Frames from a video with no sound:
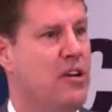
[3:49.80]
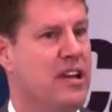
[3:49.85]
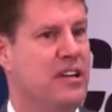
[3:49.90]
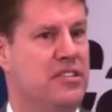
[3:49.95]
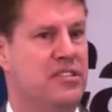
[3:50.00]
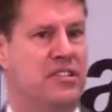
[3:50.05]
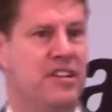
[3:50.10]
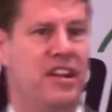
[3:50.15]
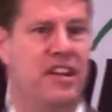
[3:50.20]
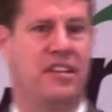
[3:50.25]

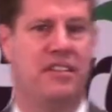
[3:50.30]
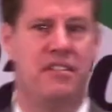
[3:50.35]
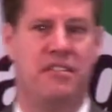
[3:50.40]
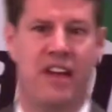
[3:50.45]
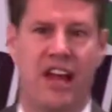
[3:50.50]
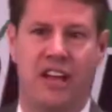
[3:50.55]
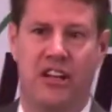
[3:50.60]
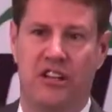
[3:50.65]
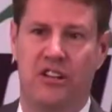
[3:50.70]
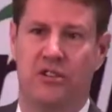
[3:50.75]
and say
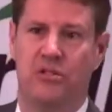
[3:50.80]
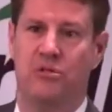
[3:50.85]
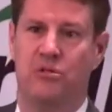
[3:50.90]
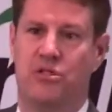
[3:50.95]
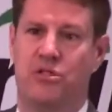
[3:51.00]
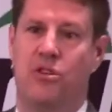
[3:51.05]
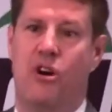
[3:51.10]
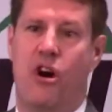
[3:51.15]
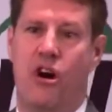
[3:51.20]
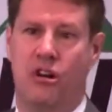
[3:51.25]
thank you
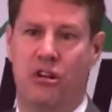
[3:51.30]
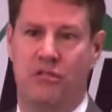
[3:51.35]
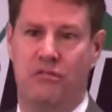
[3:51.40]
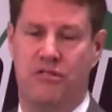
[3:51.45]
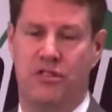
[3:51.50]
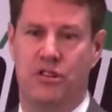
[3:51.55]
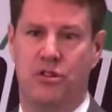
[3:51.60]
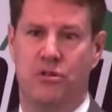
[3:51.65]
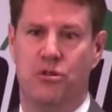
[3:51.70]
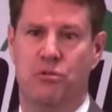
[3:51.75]
to all
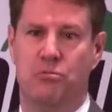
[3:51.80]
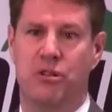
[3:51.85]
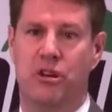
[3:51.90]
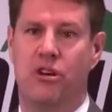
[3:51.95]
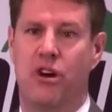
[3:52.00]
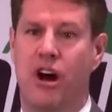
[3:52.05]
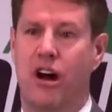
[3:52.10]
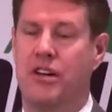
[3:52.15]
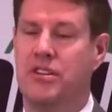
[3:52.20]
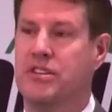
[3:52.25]
of you,
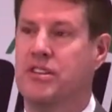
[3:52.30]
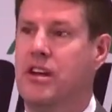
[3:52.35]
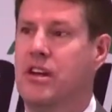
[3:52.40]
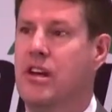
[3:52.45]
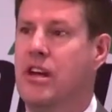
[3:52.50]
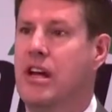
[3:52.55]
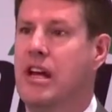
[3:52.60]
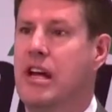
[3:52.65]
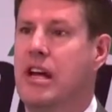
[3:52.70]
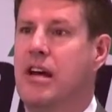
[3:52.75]
because
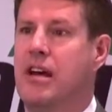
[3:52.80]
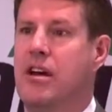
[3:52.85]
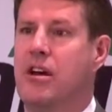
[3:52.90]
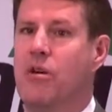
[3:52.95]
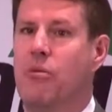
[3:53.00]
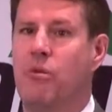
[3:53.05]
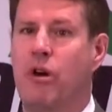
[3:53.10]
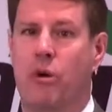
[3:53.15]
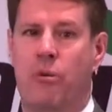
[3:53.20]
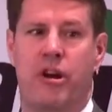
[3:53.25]

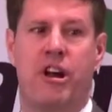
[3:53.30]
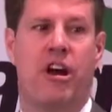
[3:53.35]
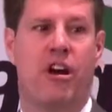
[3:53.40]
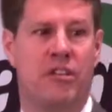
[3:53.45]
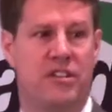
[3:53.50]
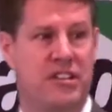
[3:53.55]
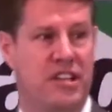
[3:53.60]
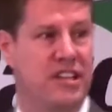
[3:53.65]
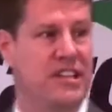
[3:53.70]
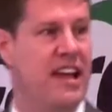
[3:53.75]
where we
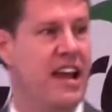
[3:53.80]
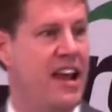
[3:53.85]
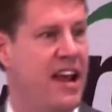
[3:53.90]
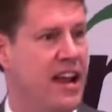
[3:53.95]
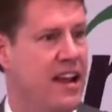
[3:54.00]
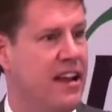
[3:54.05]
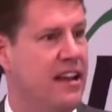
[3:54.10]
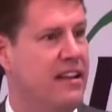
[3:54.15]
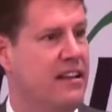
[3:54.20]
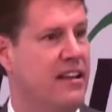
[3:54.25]
are
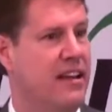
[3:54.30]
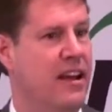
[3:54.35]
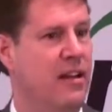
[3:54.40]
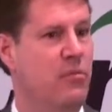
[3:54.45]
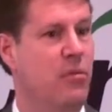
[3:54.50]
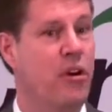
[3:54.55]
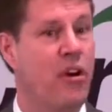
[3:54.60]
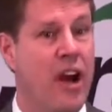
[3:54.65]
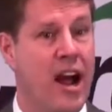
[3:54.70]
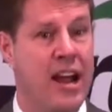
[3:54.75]
today
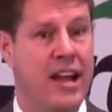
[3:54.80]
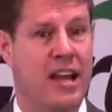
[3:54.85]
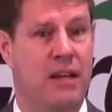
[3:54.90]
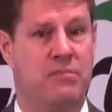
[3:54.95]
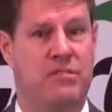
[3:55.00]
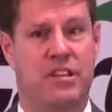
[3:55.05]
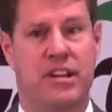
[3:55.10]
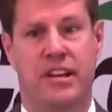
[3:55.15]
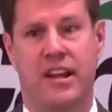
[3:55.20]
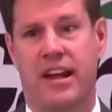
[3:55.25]
and where I
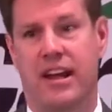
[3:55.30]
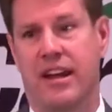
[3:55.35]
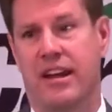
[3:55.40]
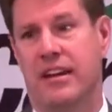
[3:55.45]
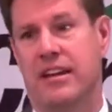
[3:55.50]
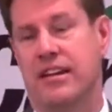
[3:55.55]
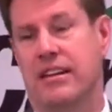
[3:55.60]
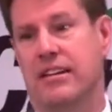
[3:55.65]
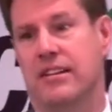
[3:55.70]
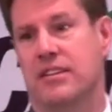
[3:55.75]
am
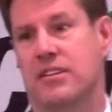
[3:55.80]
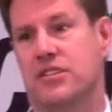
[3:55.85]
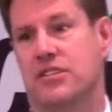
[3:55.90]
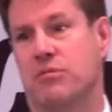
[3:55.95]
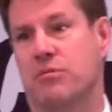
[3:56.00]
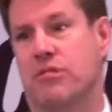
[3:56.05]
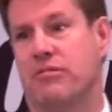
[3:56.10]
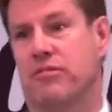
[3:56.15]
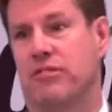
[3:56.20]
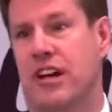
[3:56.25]
today is
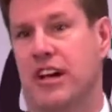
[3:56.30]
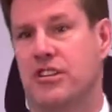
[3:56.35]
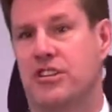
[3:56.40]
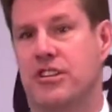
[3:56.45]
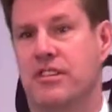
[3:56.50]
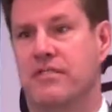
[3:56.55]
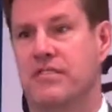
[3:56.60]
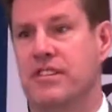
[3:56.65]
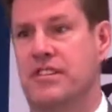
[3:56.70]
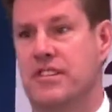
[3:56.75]
a
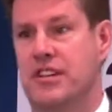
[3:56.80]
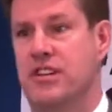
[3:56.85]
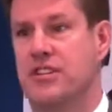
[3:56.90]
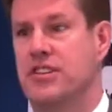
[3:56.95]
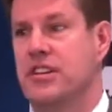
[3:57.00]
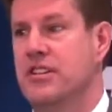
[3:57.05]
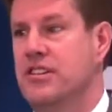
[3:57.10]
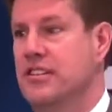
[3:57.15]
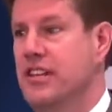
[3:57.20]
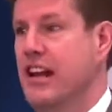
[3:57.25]
reflection of
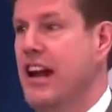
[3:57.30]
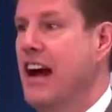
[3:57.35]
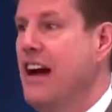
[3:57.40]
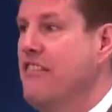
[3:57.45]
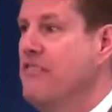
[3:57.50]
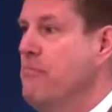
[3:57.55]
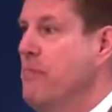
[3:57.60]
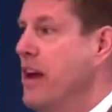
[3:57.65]
decisions that I've